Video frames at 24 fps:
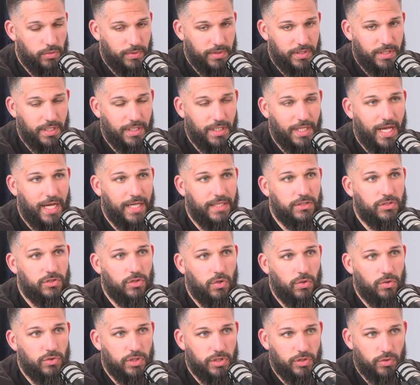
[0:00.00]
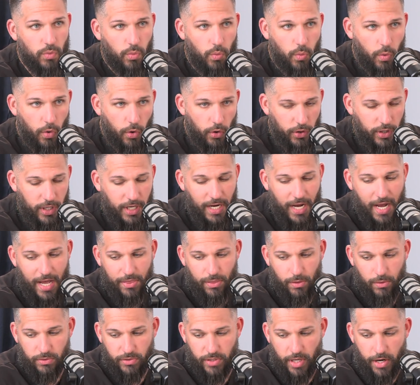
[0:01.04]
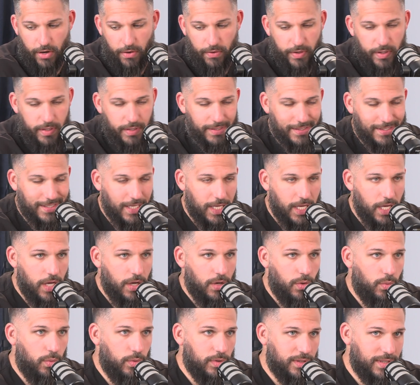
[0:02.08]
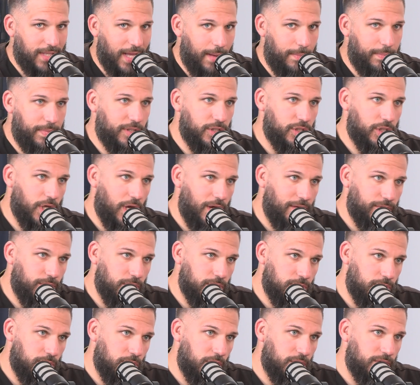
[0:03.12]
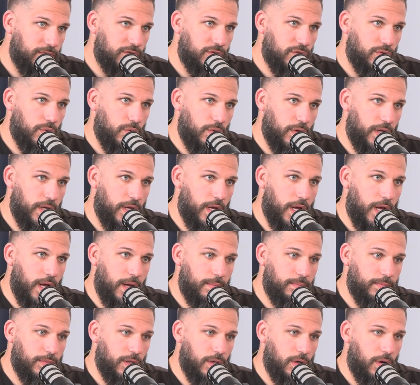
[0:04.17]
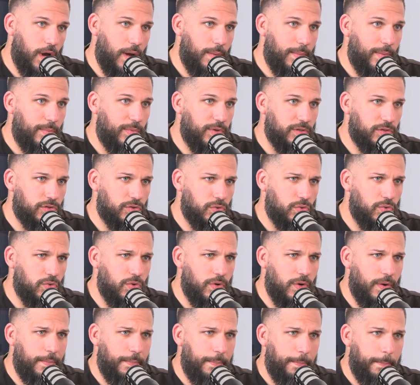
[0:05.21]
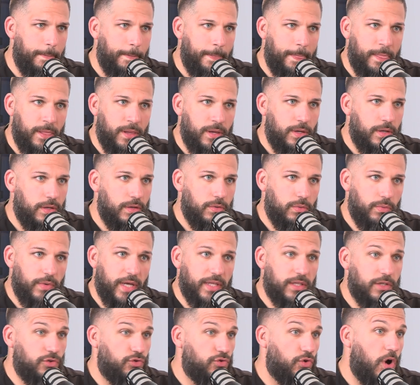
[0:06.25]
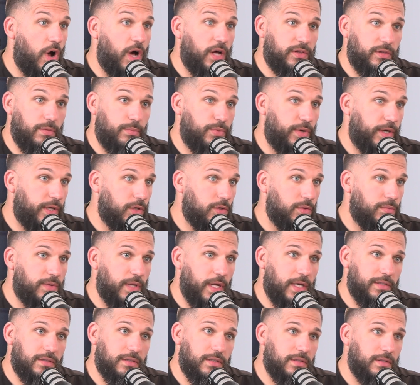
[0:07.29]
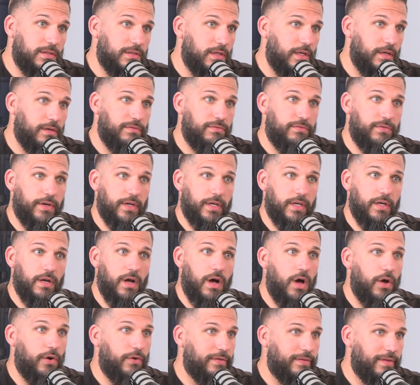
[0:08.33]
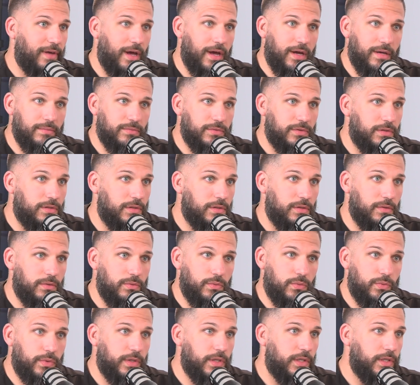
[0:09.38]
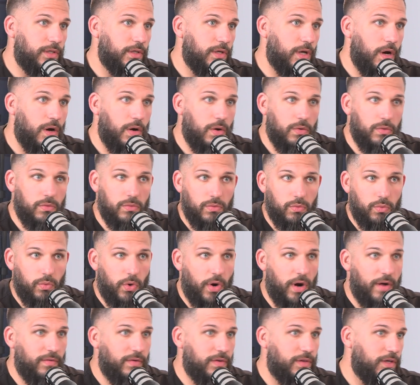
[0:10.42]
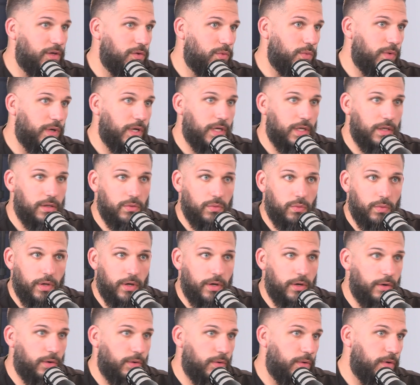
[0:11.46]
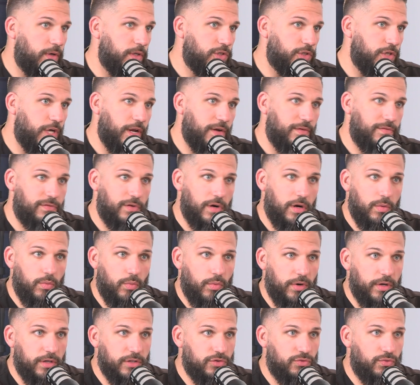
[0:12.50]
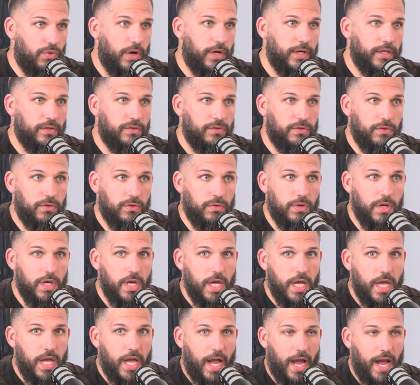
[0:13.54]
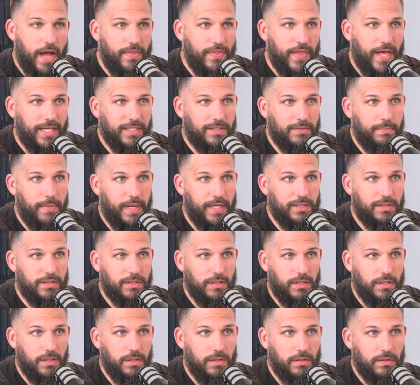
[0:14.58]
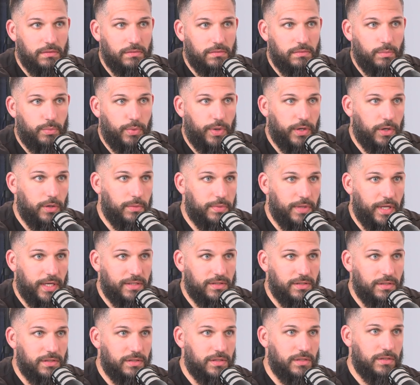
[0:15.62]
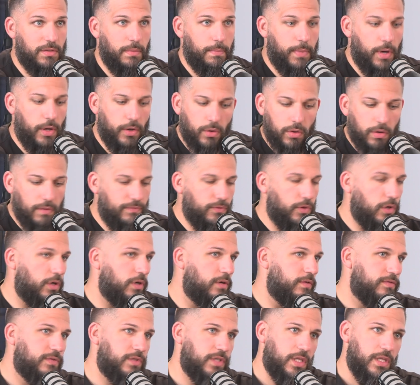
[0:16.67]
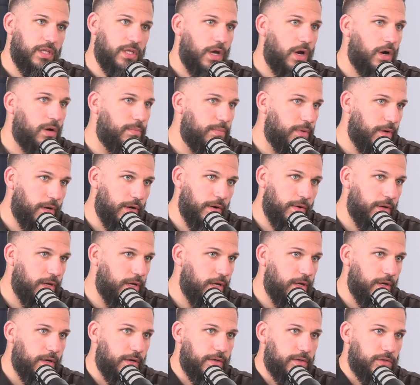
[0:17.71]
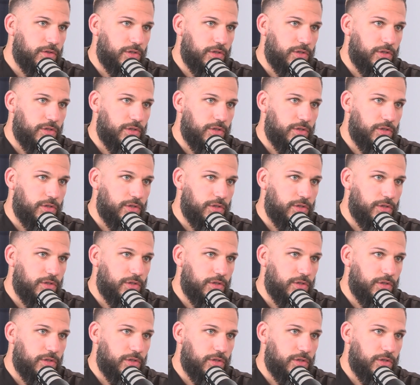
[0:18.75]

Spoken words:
We see a lot. So just working on those areas will stop pinching off those nerves. I remember in school, we had to draw out the brachial plexus freaking 100 times to really know where everything went, where it originated from, where it's running to. And that's basically... brachial plexus is a bundle of nerves in the armpit area here.